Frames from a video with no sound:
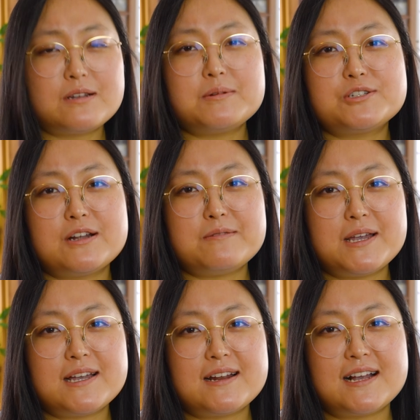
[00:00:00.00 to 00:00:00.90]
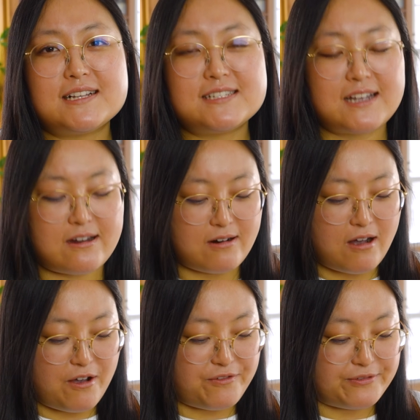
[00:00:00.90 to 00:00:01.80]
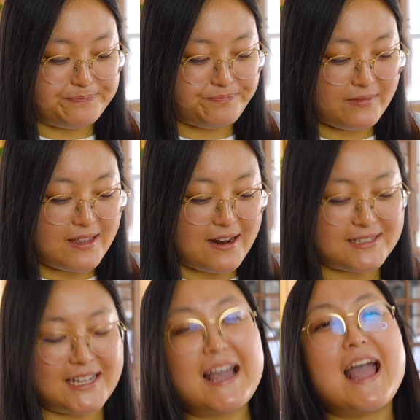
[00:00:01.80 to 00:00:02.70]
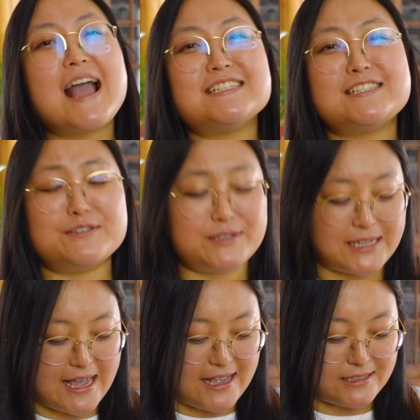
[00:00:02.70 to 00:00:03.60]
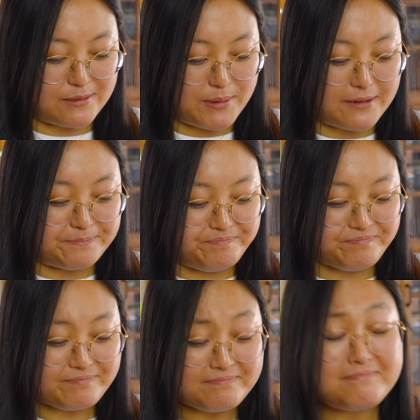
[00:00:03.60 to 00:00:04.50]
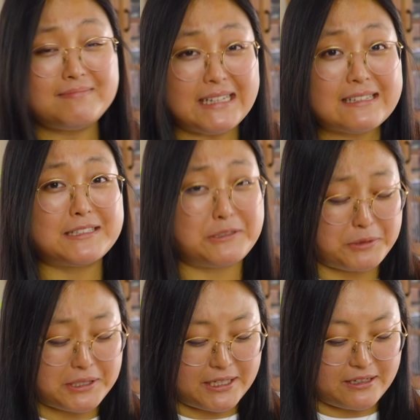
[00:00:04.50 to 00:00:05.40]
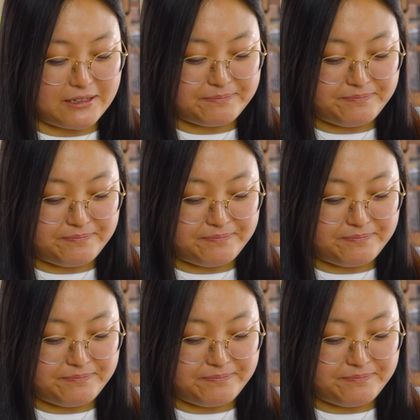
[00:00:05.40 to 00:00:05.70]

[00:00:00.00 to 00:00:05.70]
time I tried to make it, I got scared off. And I was like, just use Ken's, but this is really good.